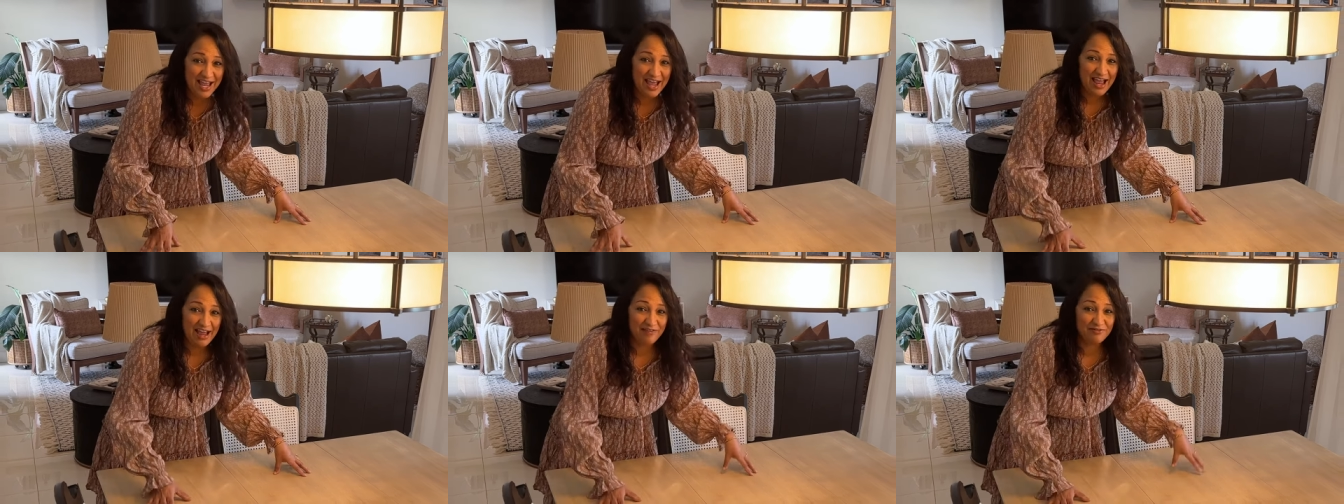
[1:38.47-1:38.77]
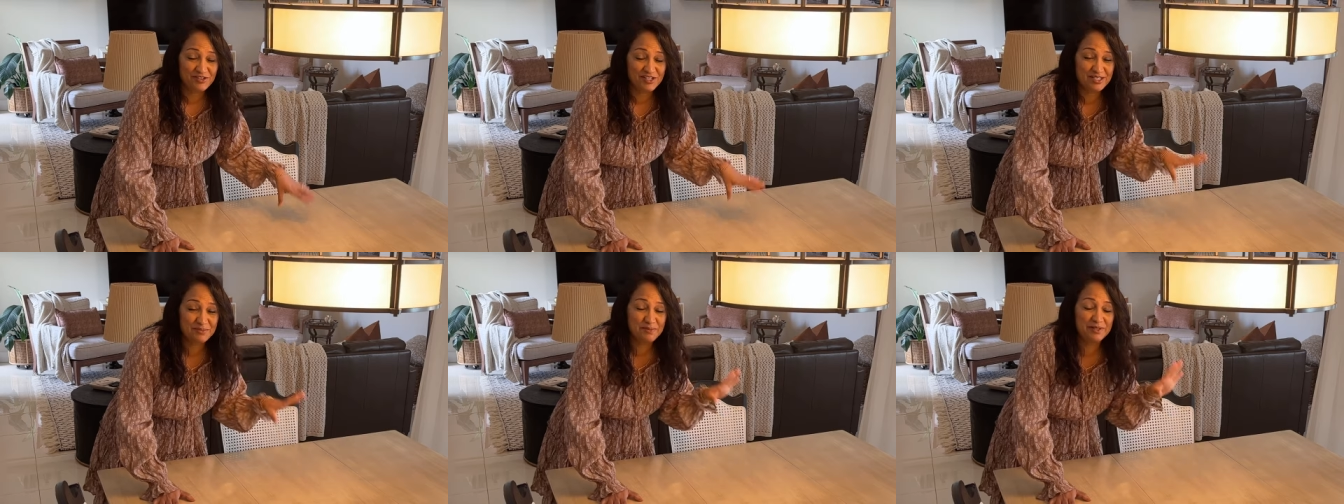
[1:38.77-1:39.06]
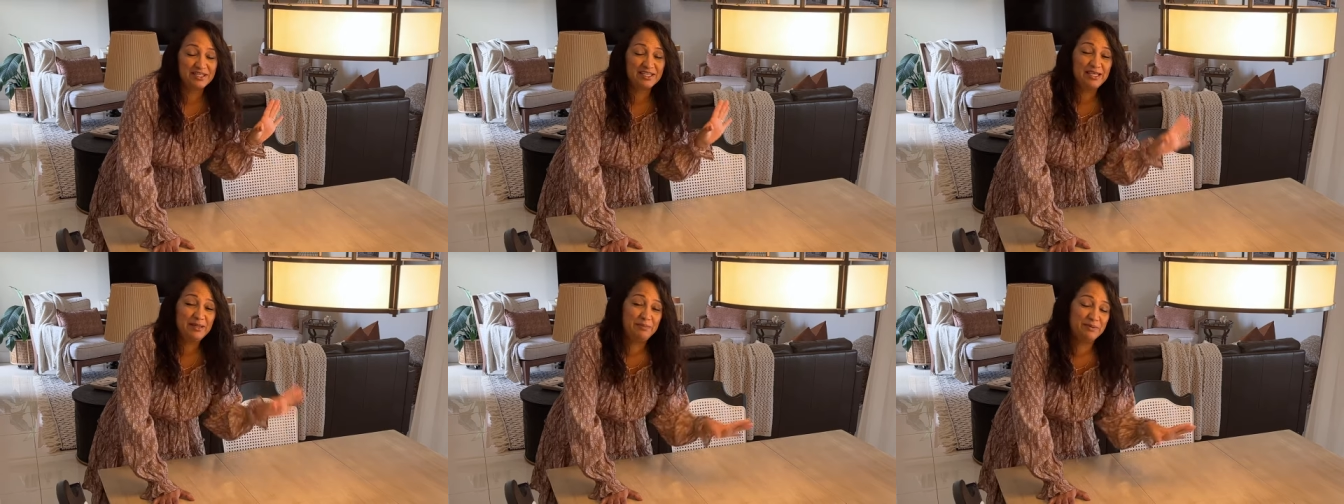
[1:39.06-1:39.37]
I've just been
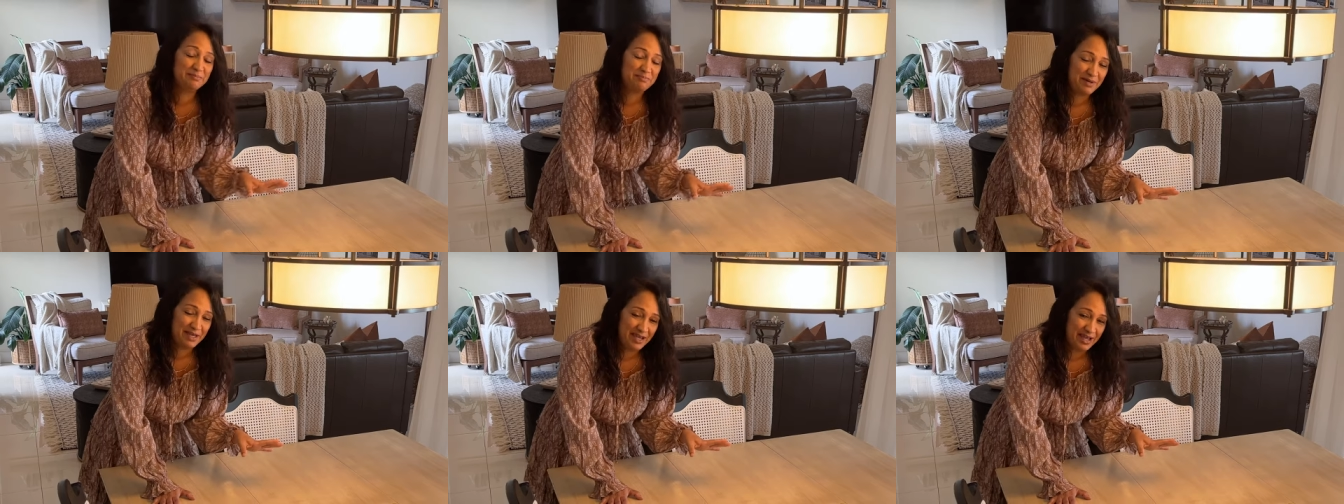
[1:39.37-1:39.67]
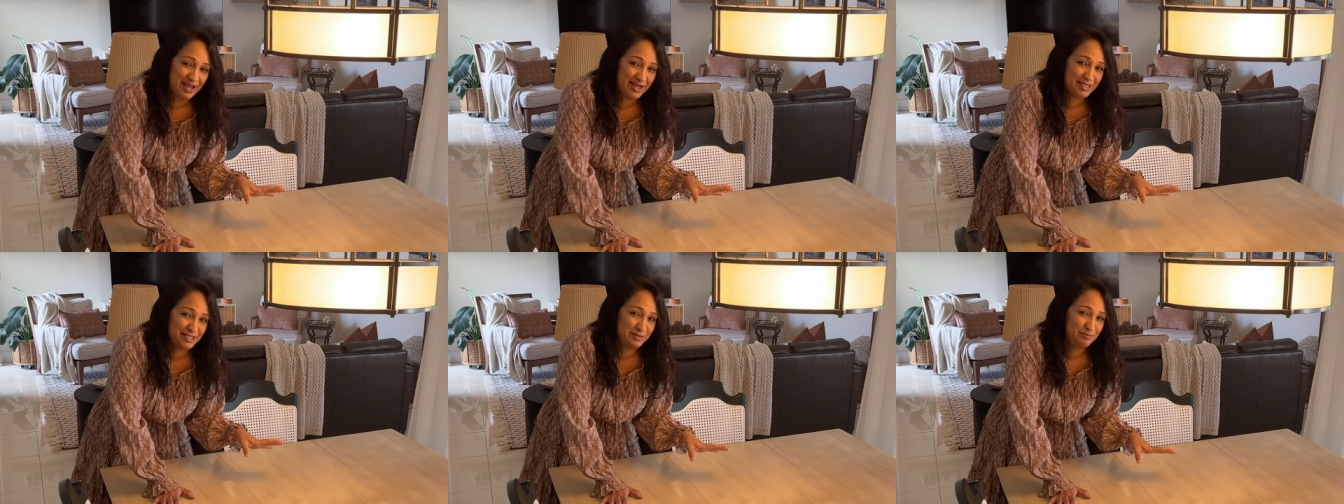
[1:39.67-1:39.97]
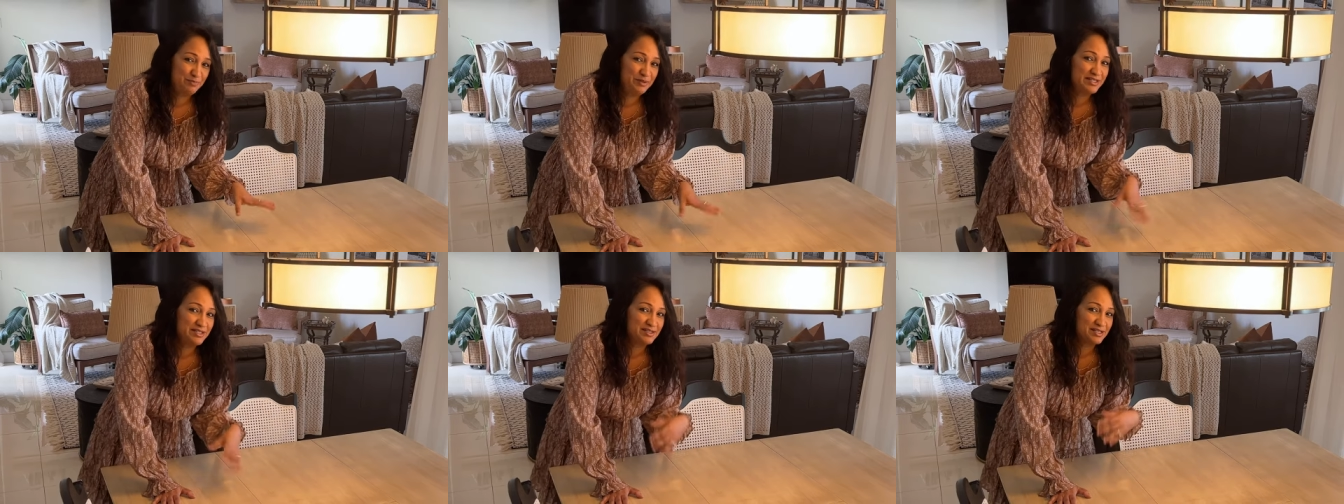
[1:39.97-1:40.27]
keeping my eyes
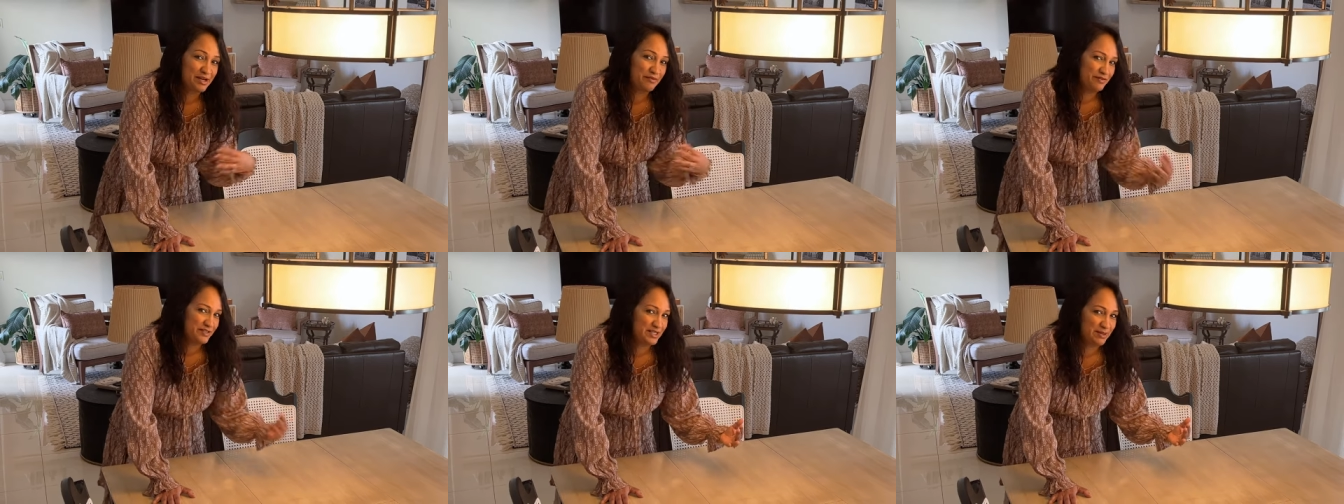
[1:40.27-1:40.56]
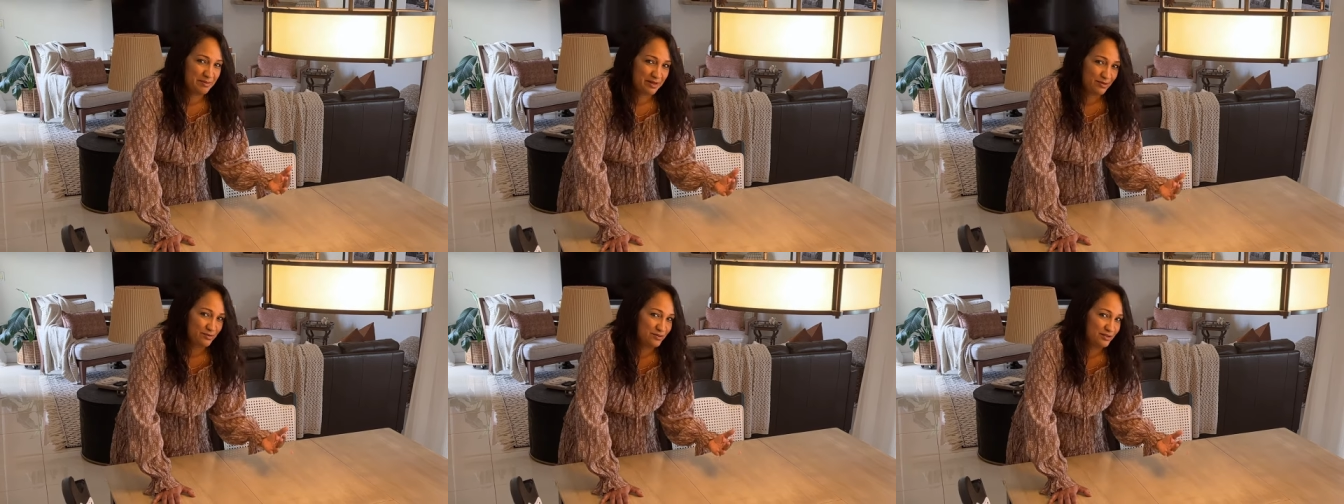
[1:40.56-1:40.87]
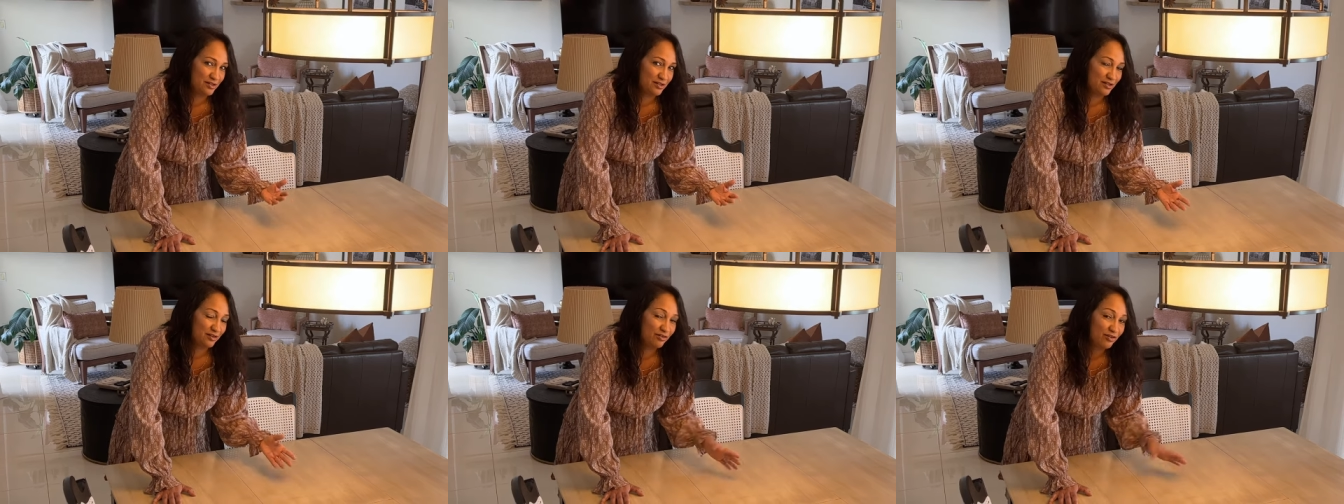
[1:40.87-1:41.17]
peeled every time I go to
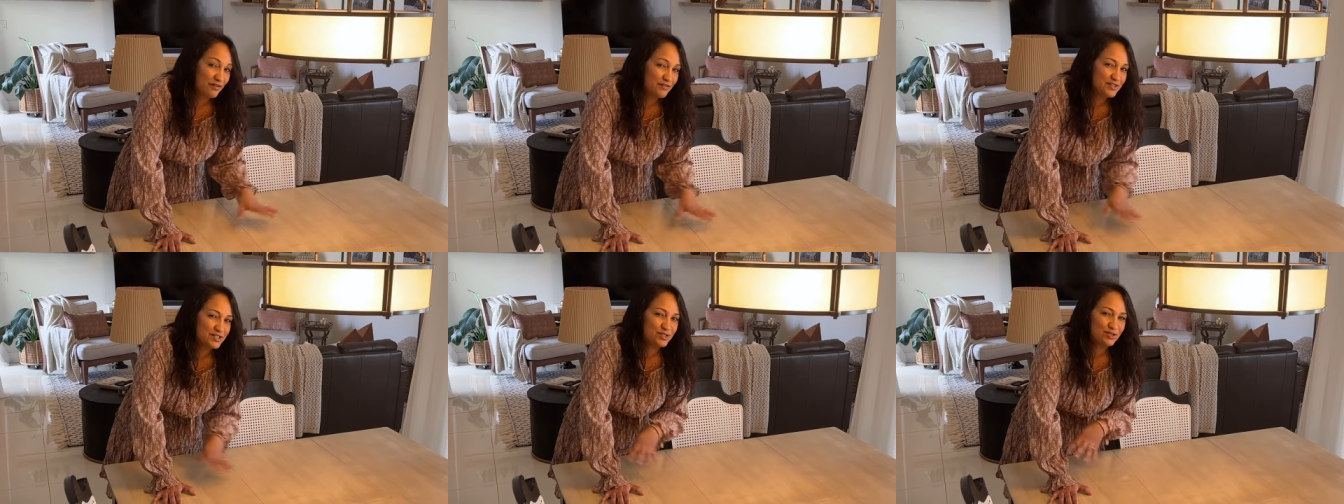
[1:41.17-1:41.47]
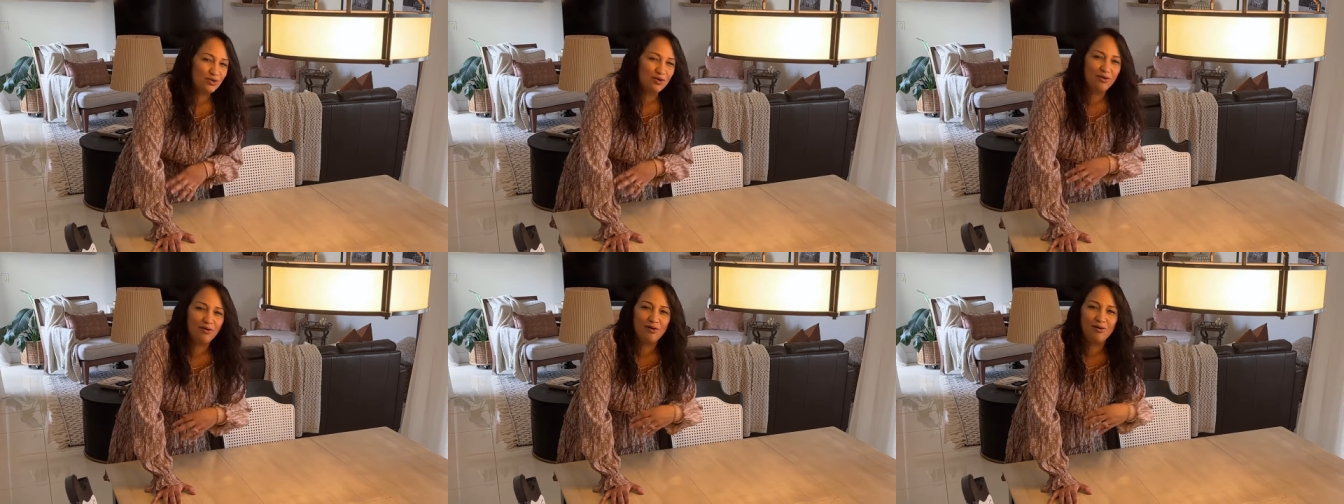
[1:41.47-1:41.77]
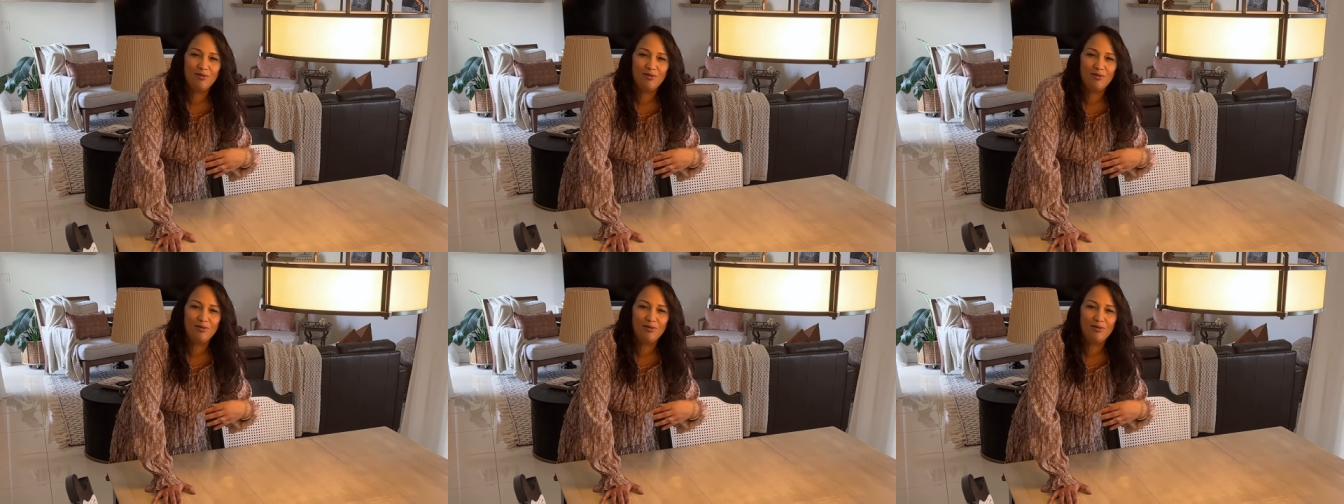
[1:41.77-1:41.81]
the thrift store